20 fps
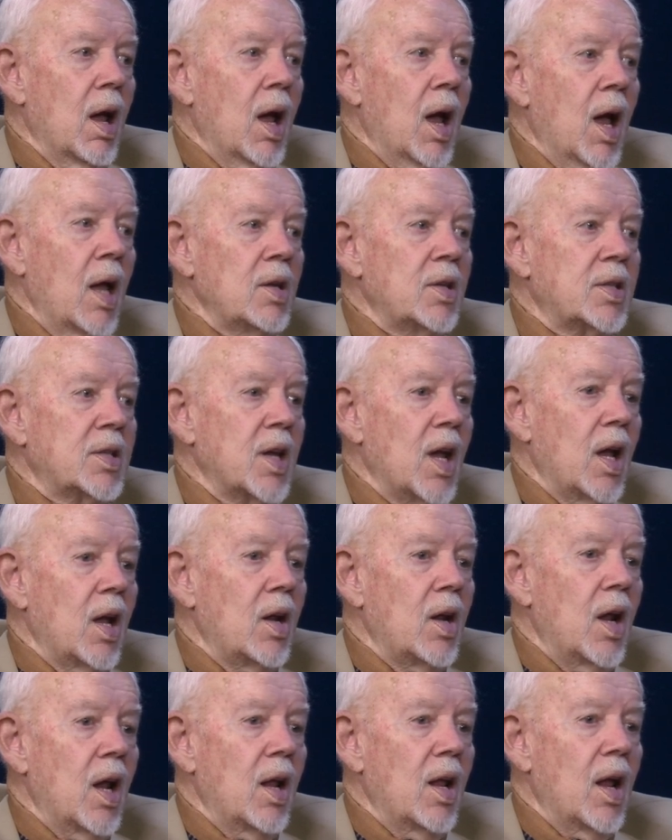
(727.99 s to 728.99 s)
I said,
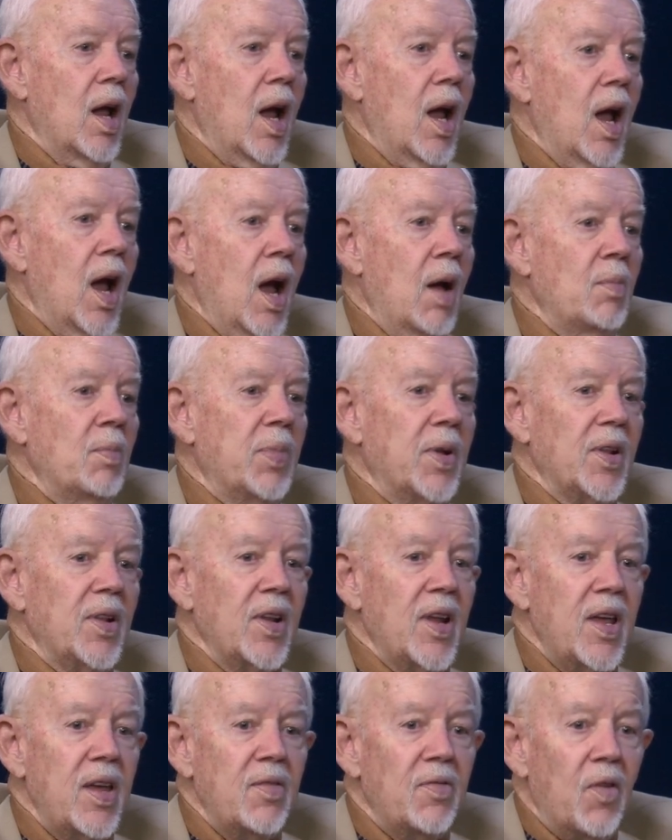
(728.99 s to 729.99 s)

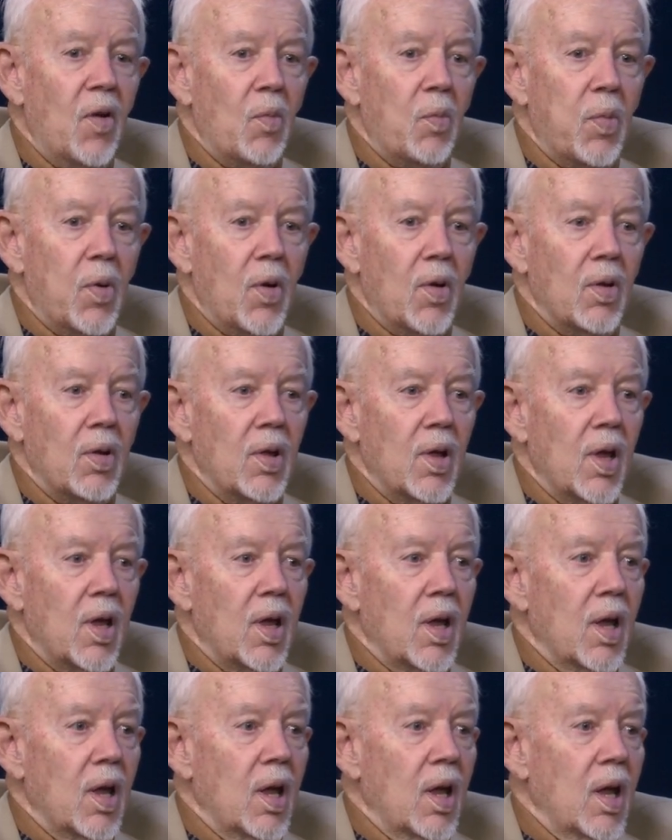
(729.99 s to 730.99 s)
unbelievable.
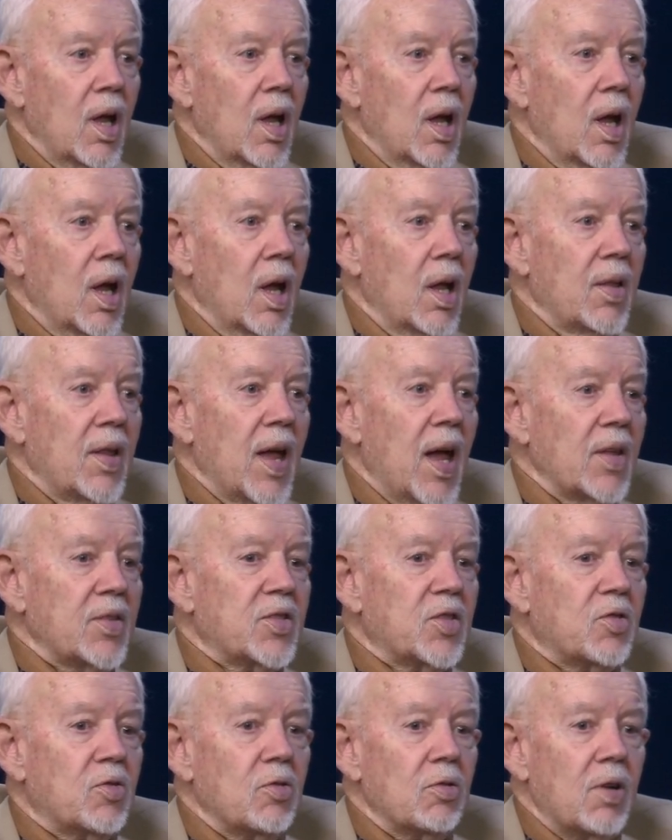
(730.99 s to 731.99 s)

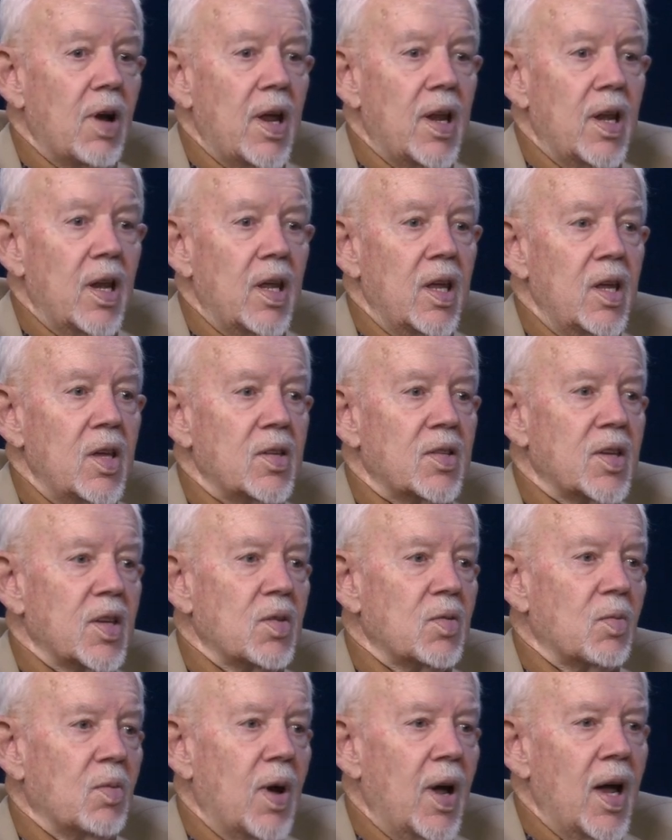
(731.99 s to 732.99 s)
That's great. He
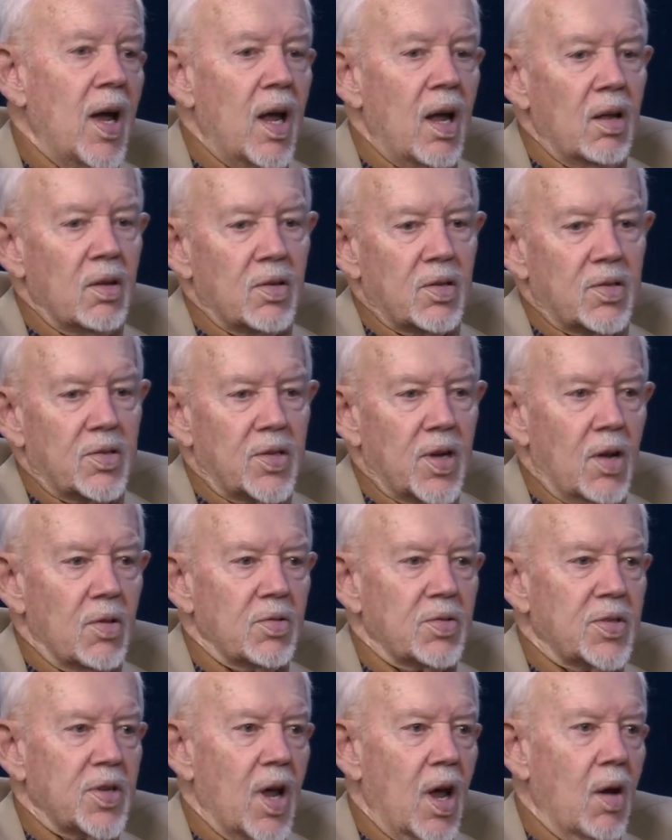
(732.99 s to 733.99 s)
says, well,
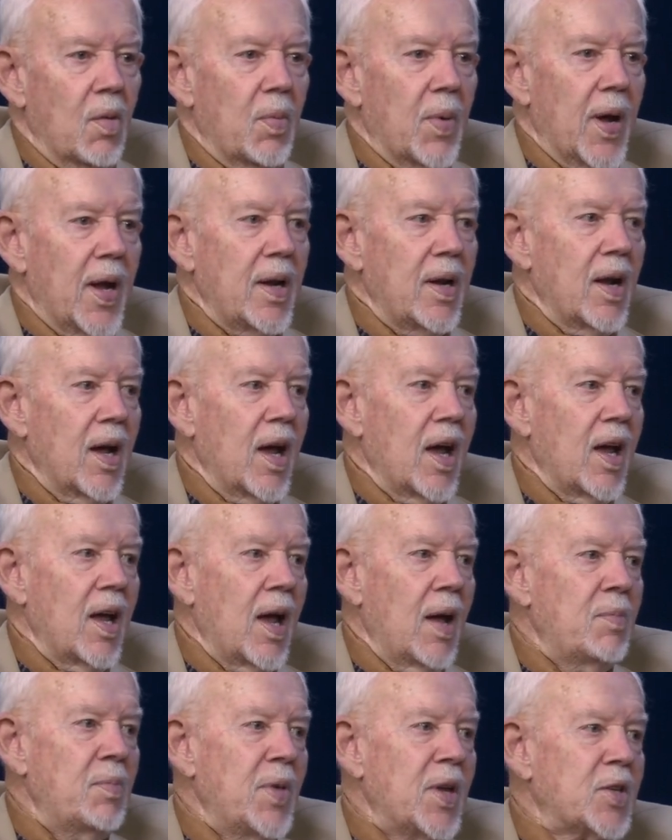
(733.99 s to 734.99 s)
so-so, but
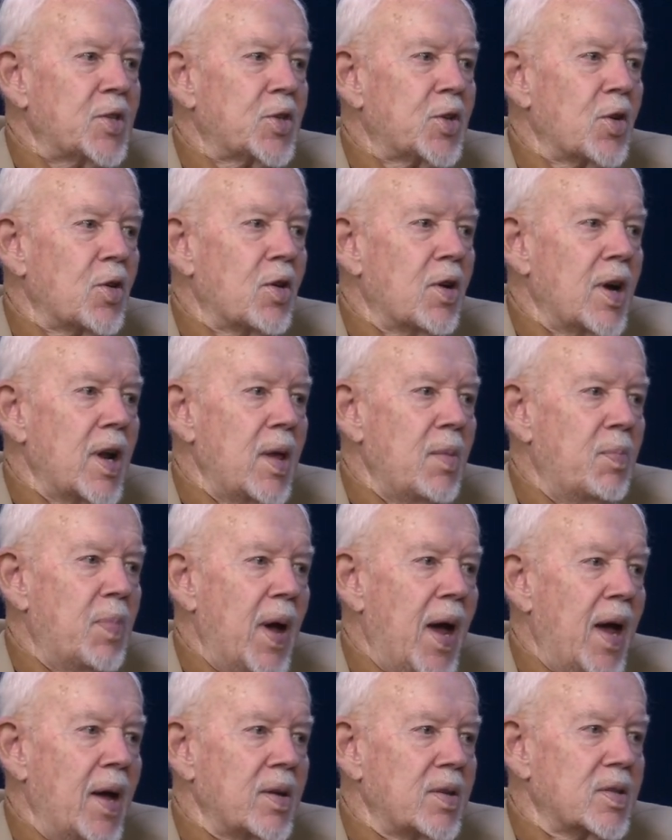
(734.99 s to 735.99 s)
I missed Ernie
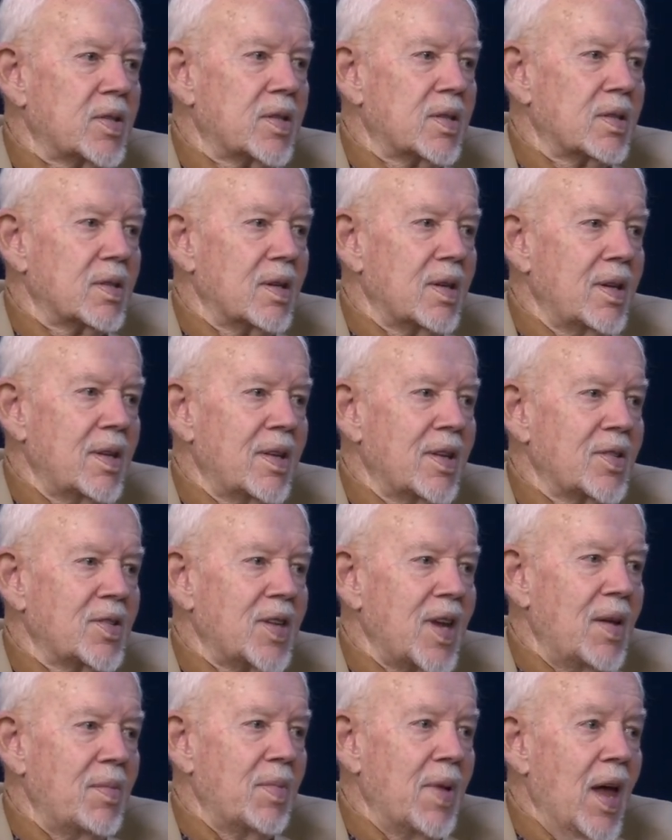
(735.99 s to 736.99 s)
Banks in the
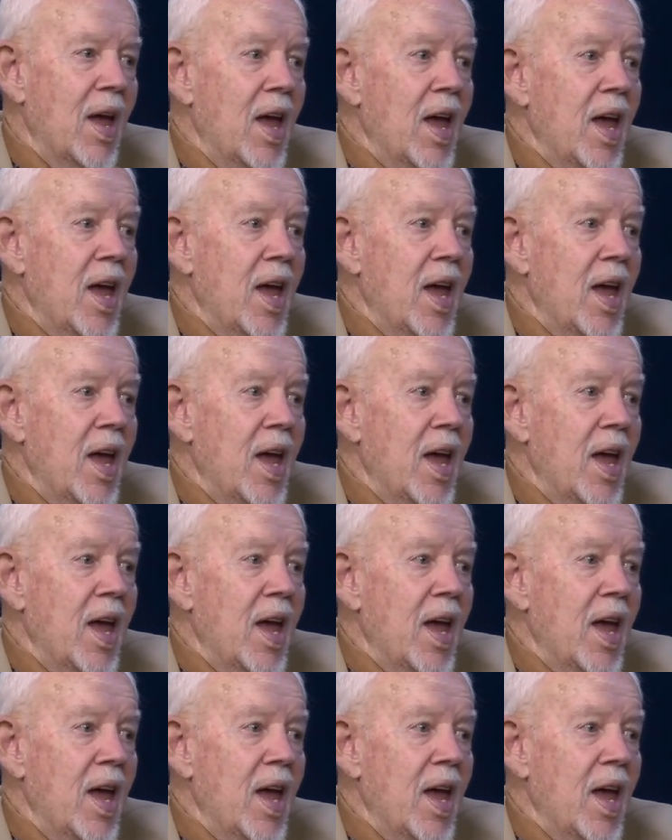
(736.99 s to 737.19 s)
same.